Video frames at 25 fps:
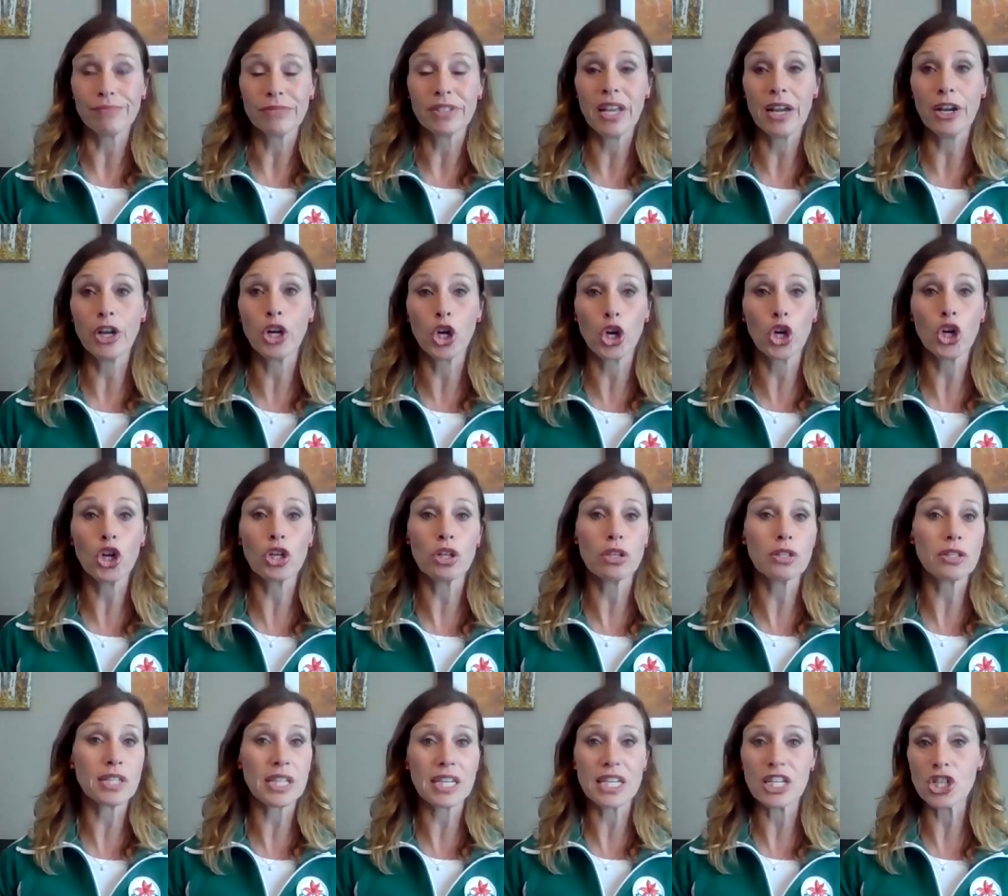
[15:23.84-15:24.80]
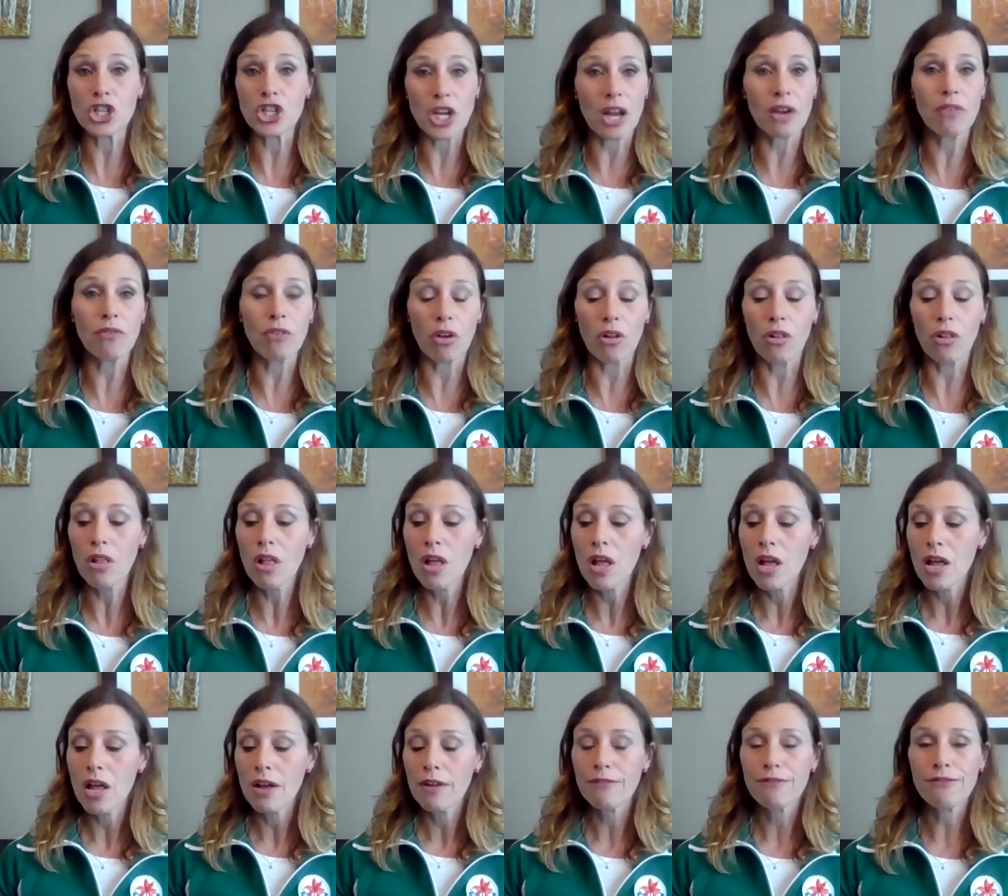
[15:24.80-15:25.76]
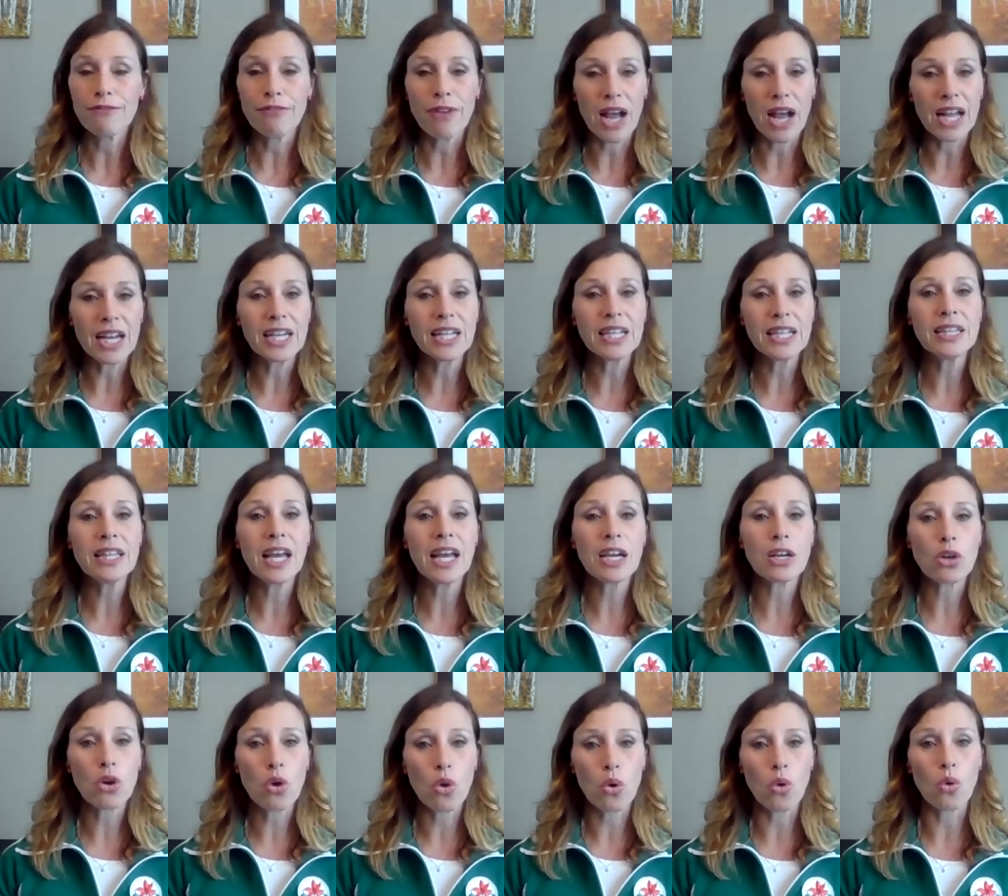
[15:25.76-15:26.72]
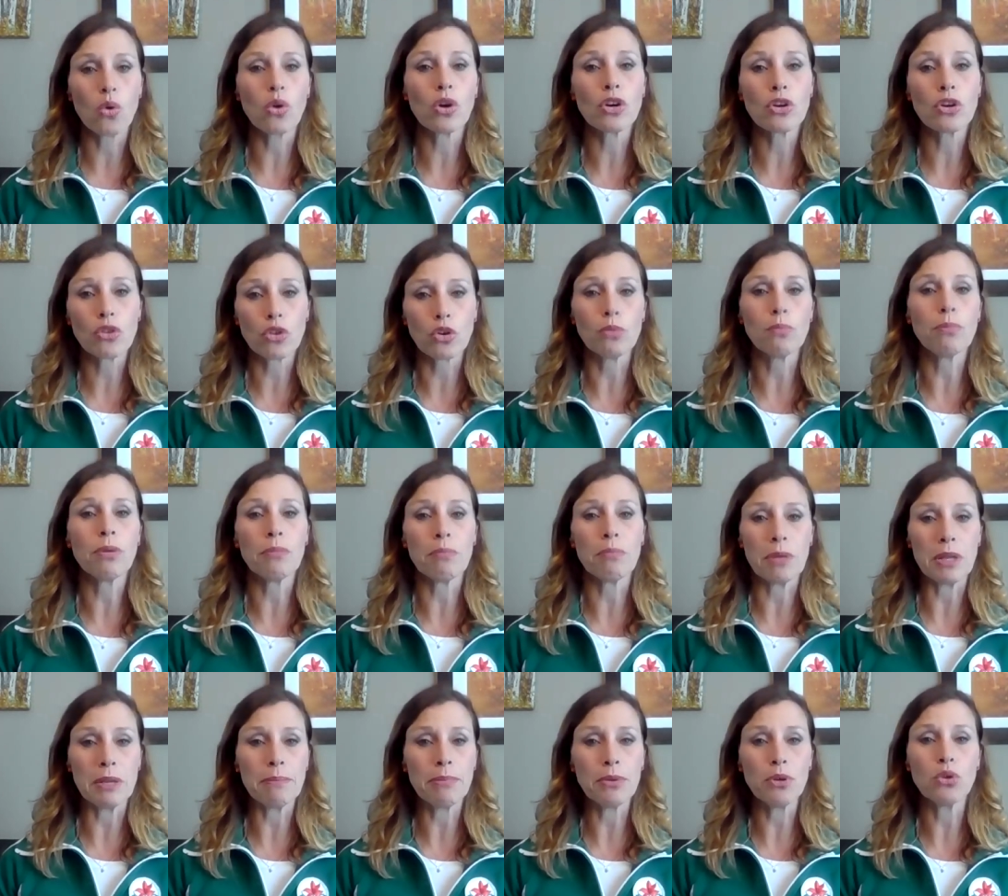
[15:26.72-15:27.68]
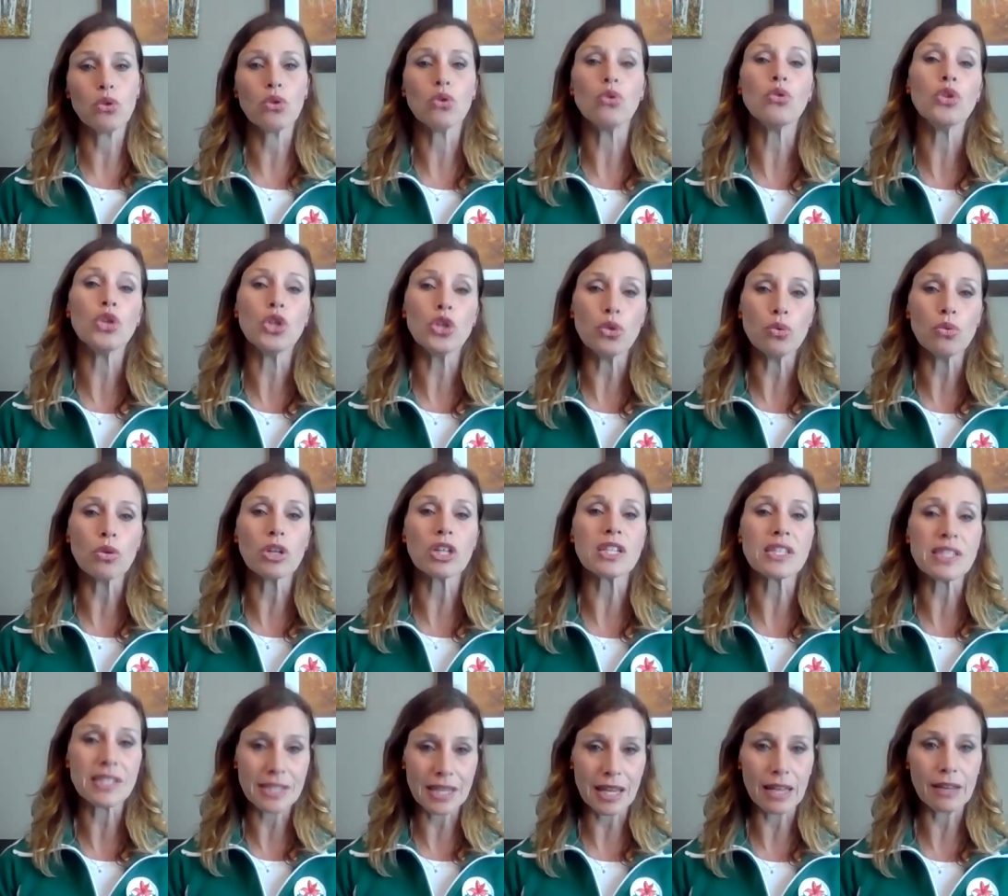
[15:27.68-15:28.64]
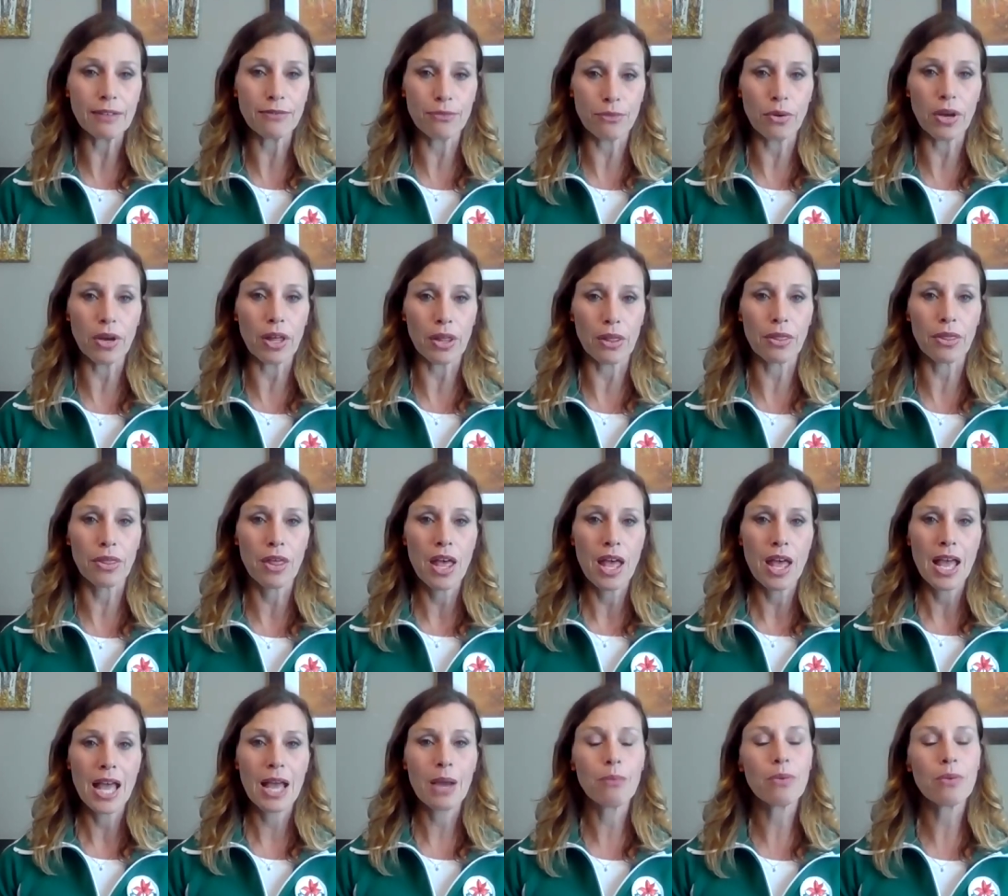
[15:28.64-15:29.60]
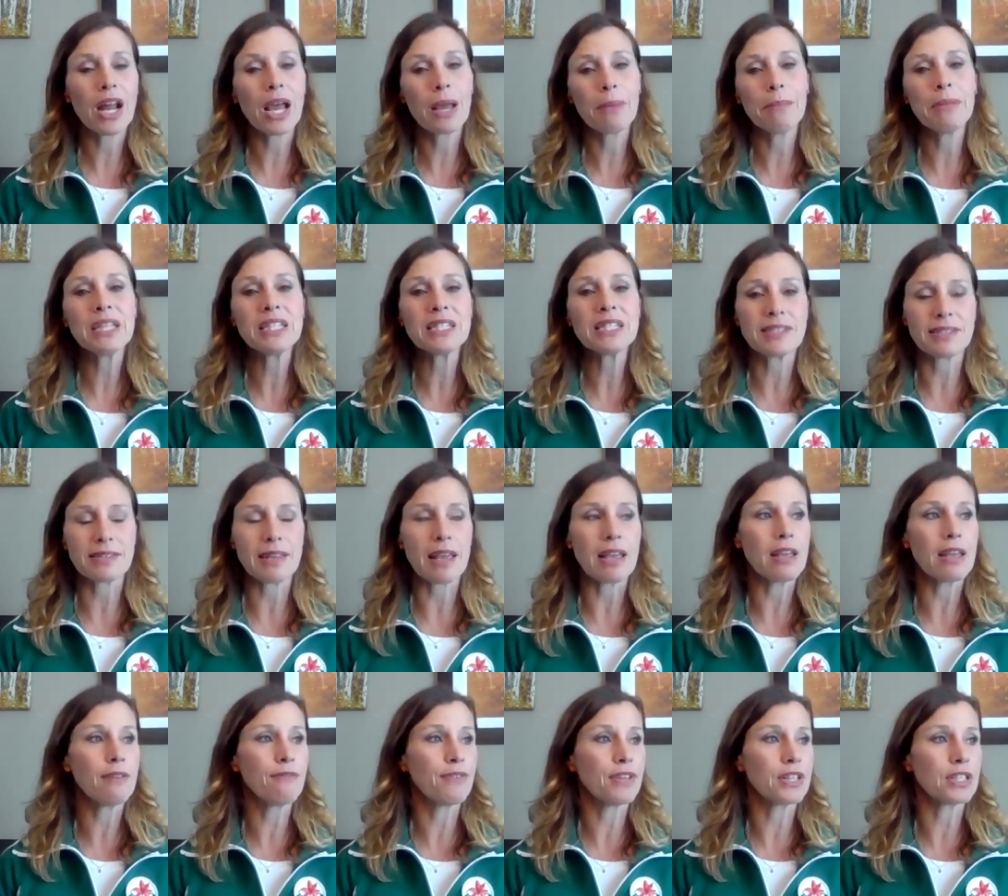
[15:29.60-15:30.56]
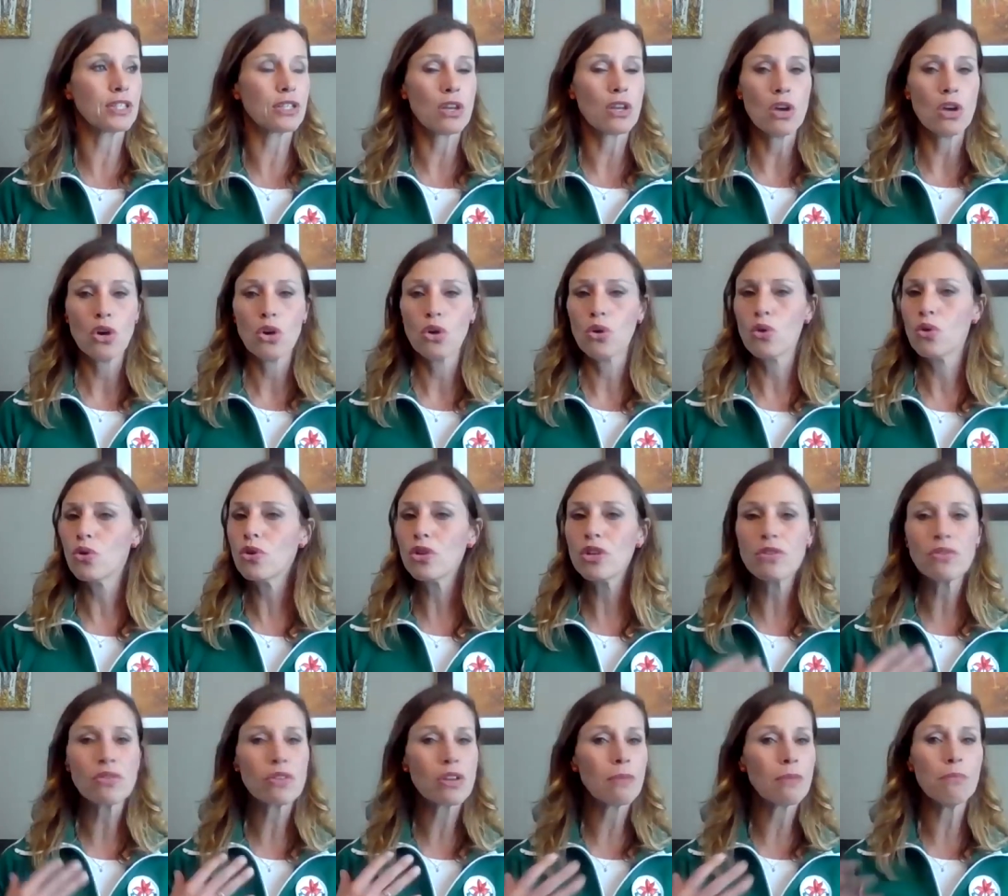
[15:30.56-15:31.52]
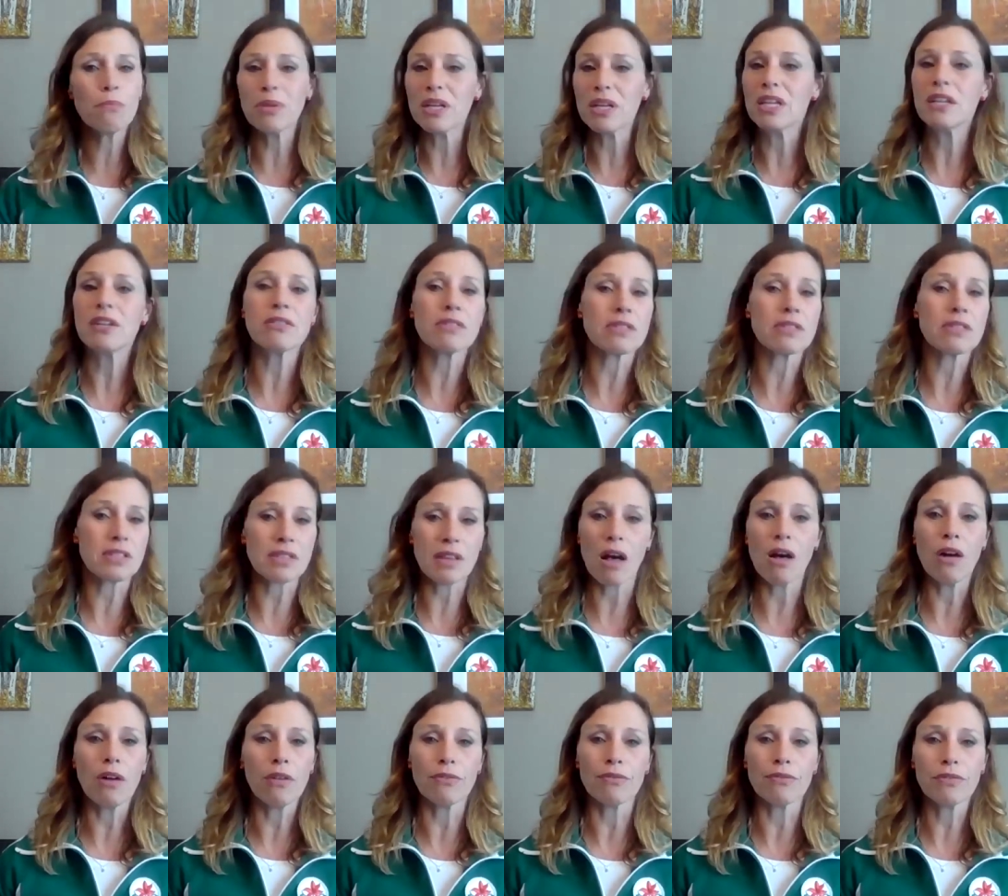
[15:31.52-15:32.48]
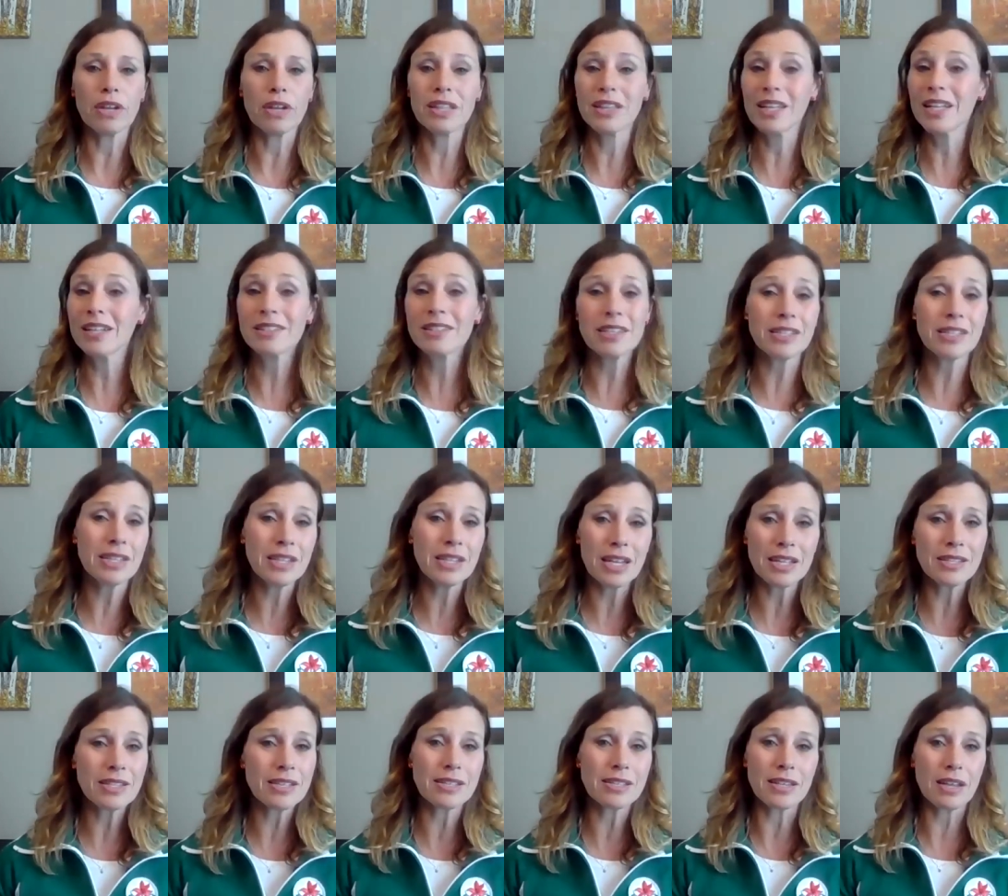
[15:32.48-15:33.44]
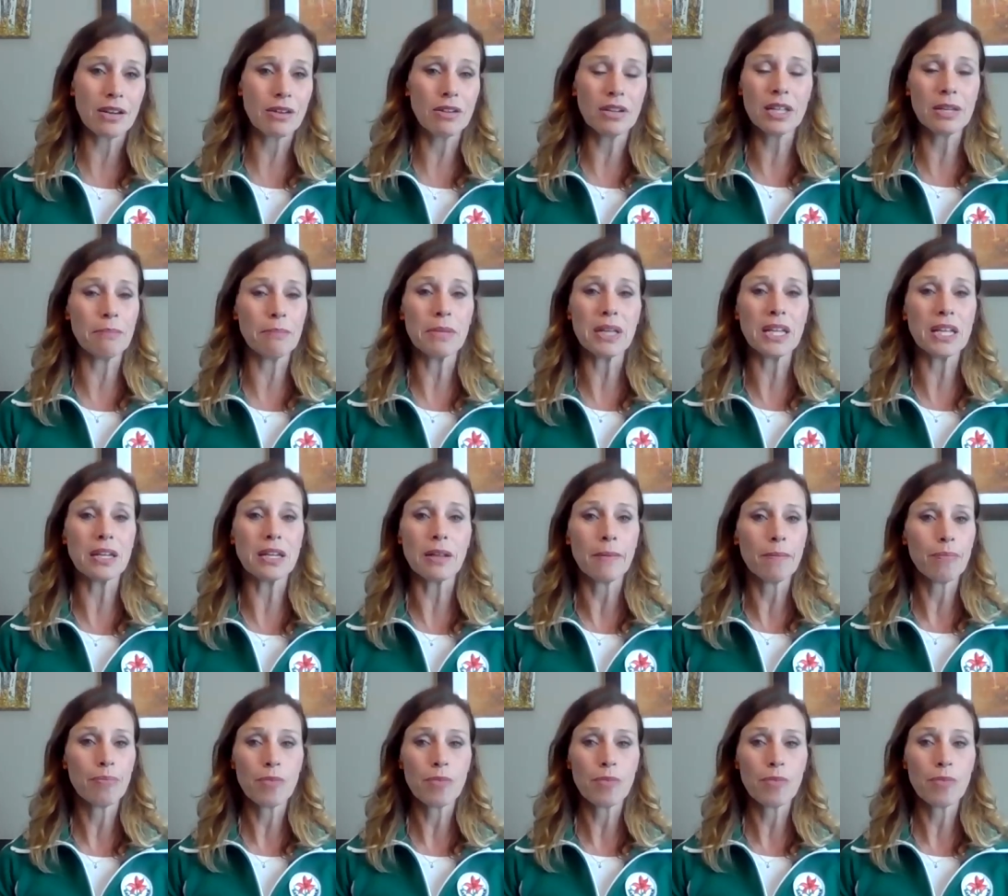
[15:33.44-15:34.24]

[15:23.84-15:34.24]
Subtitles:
young girls in general, finding that core group of people who you are safe with. And when I mean safe, it's who you can be yourself. And that doesn't necessarily mean